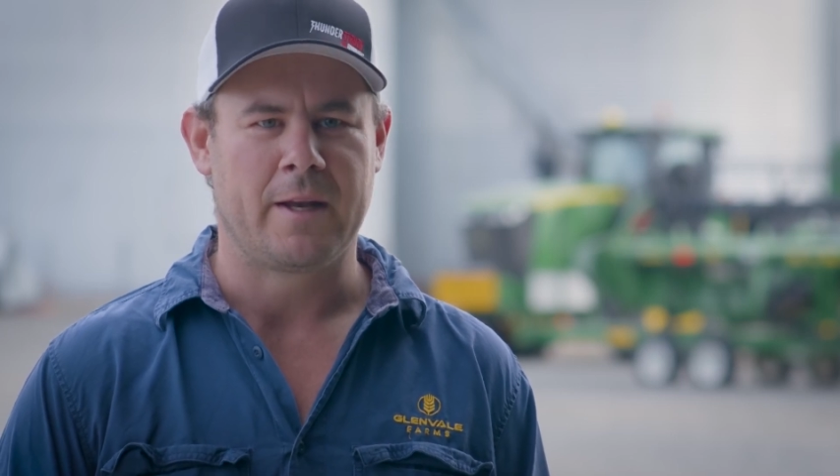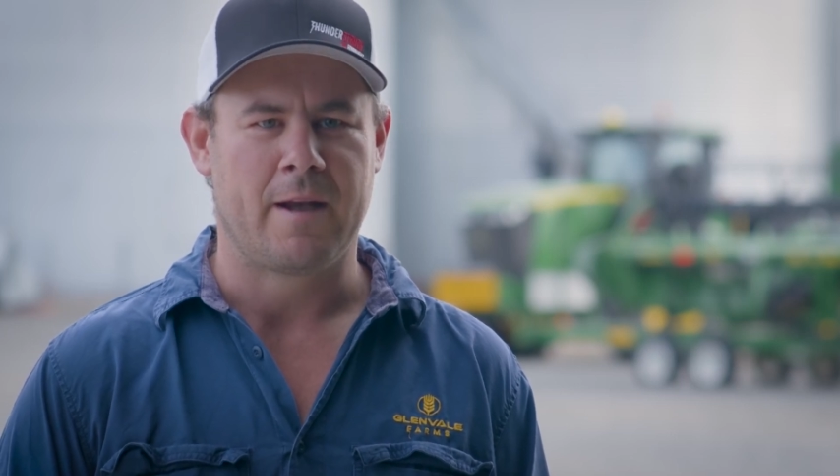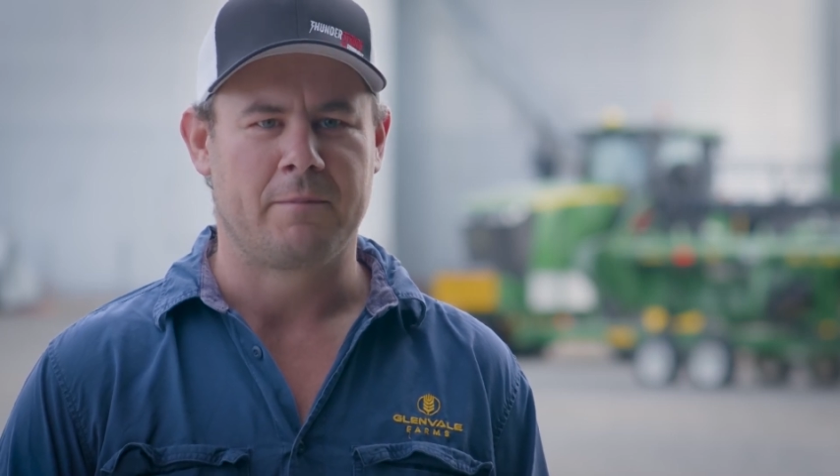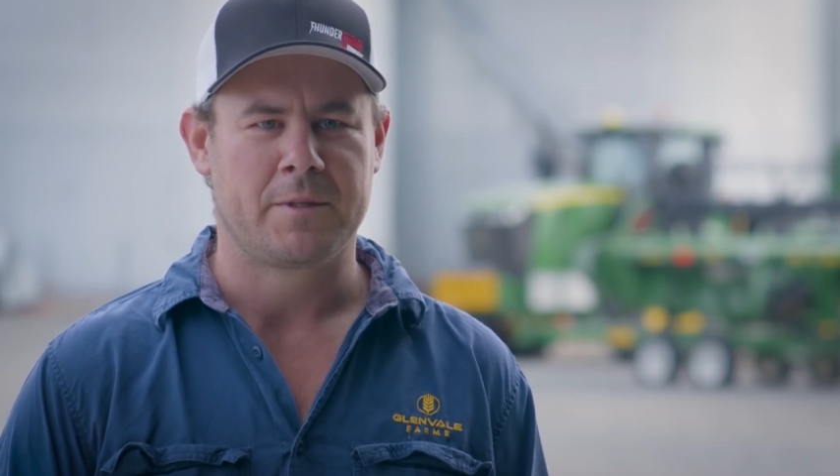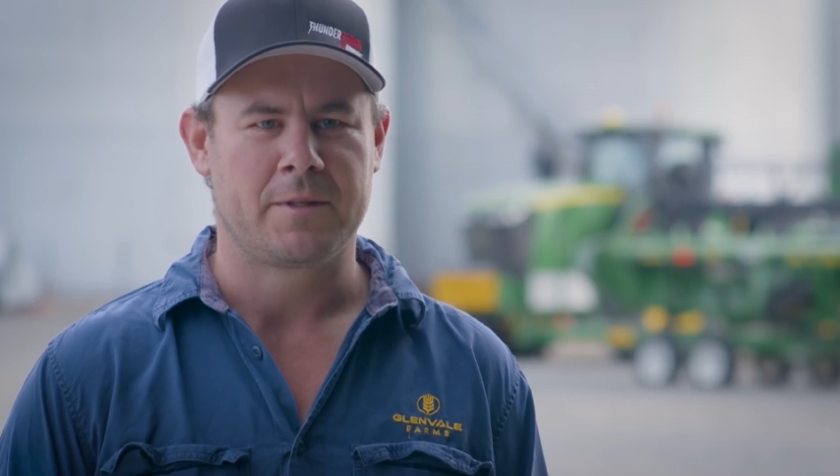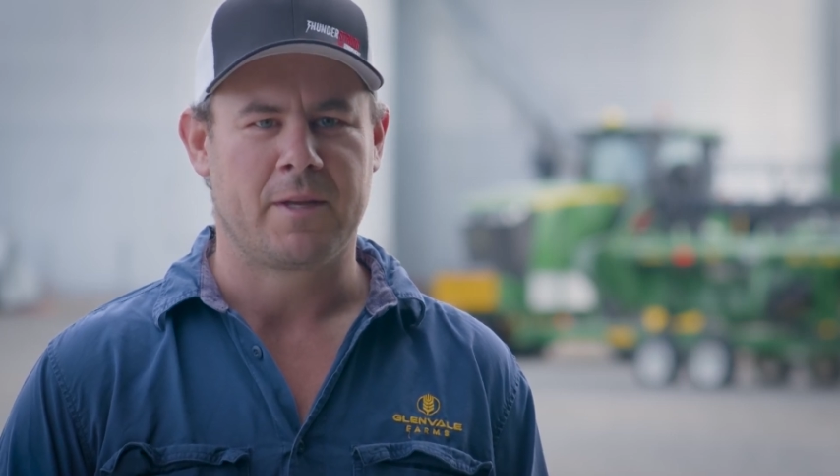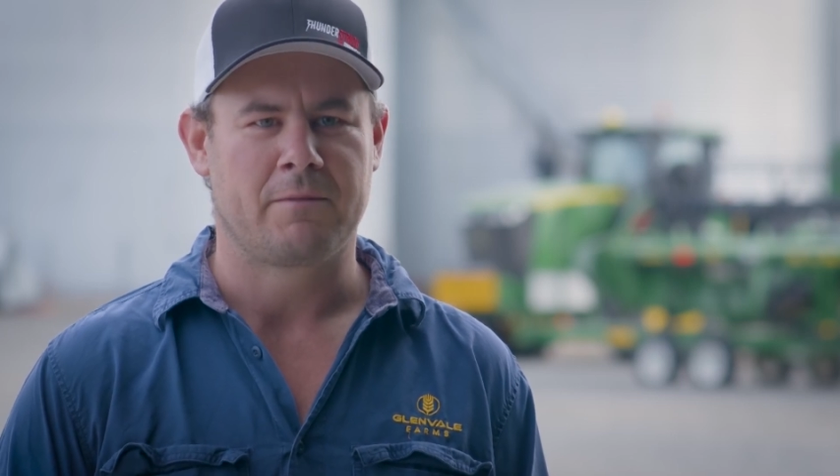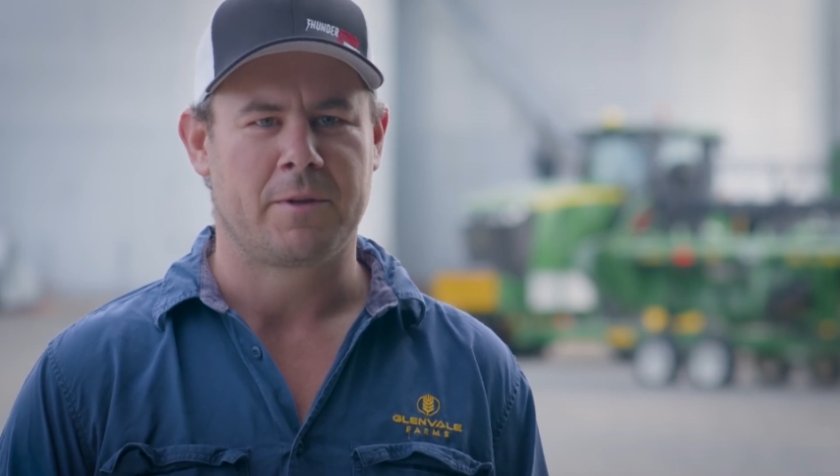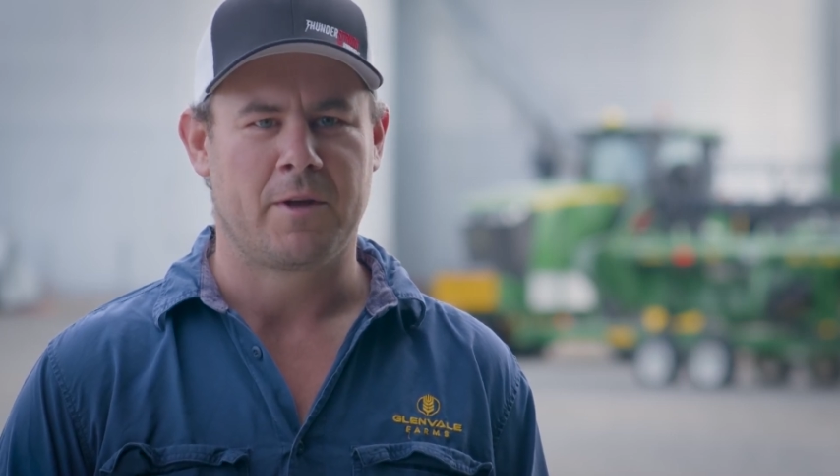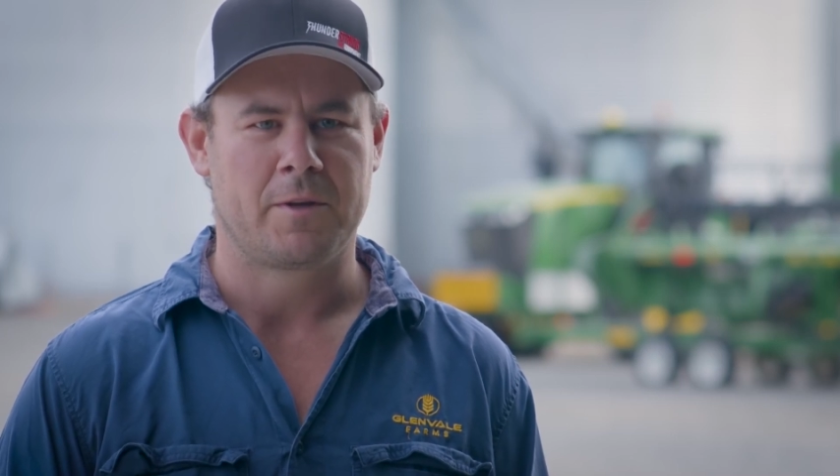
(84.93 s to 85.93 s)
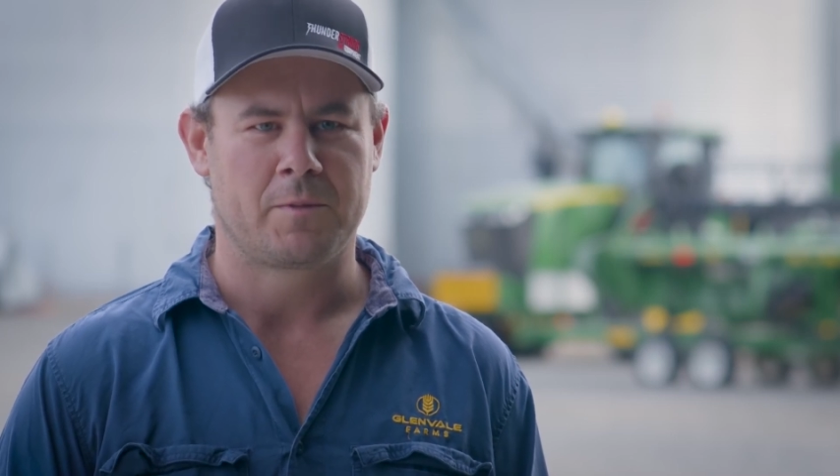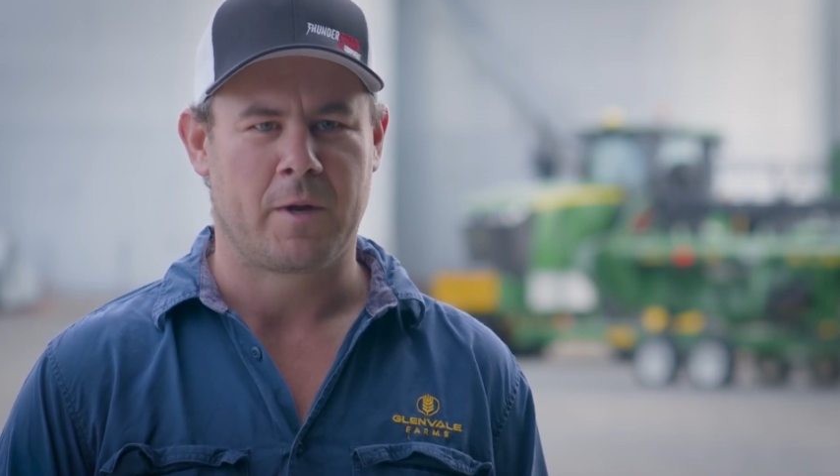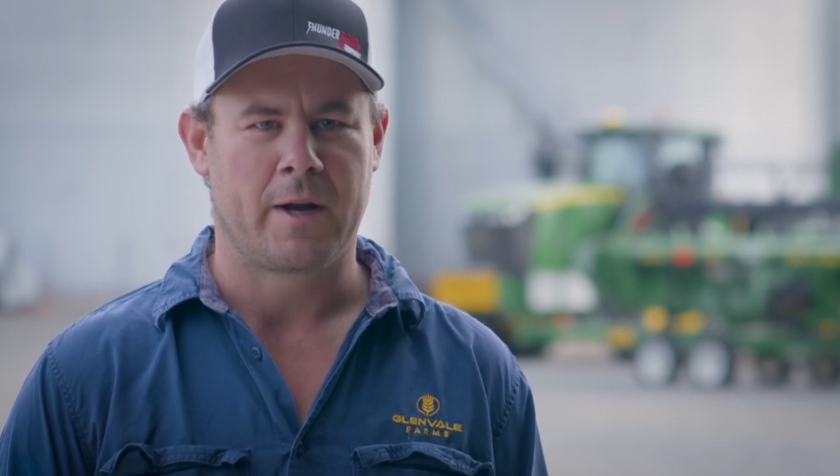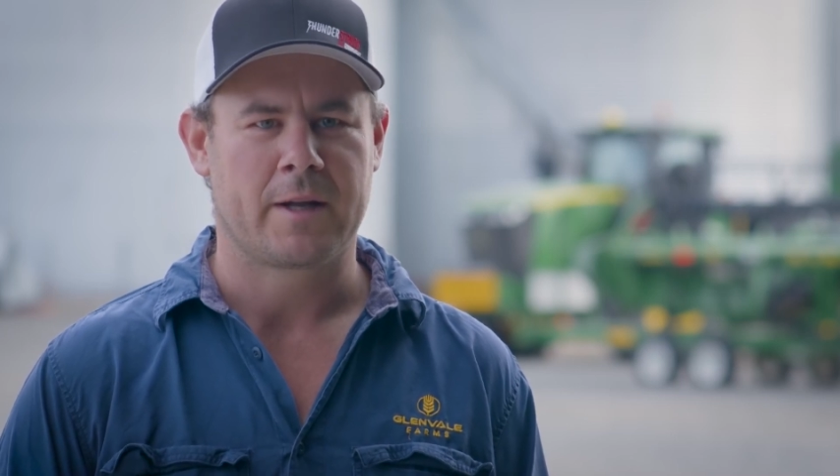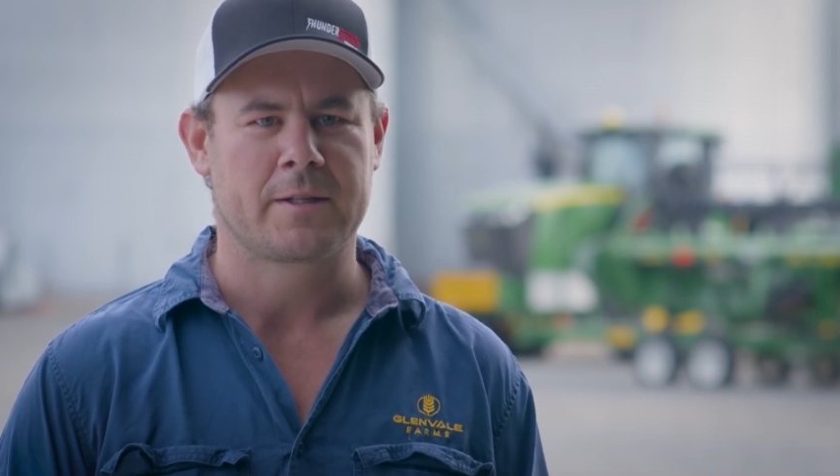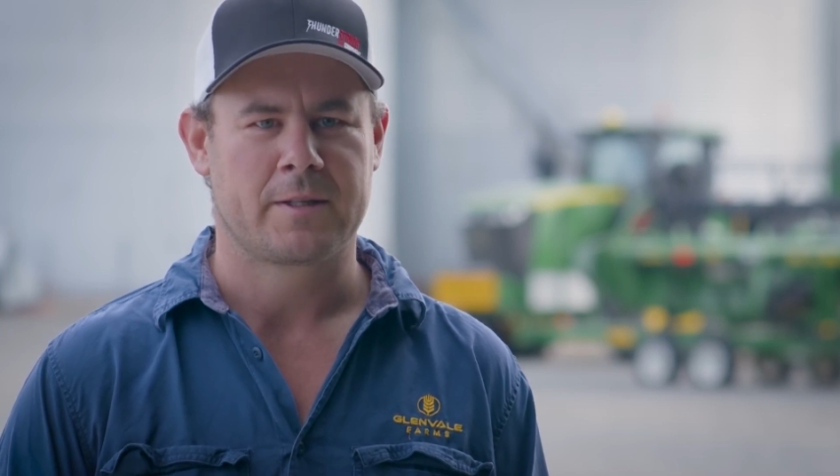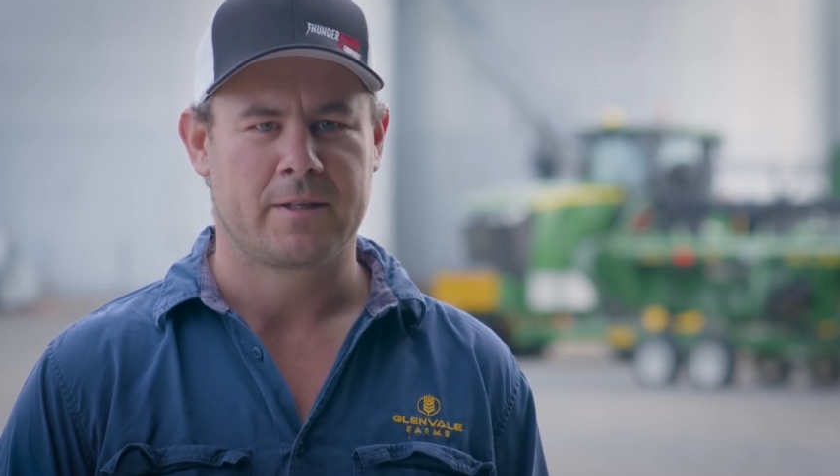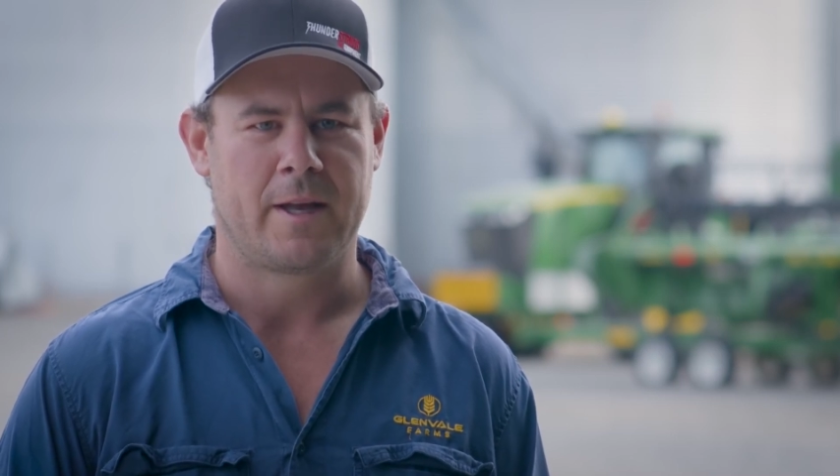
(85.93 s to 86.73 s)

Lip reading: numbers thing with those products.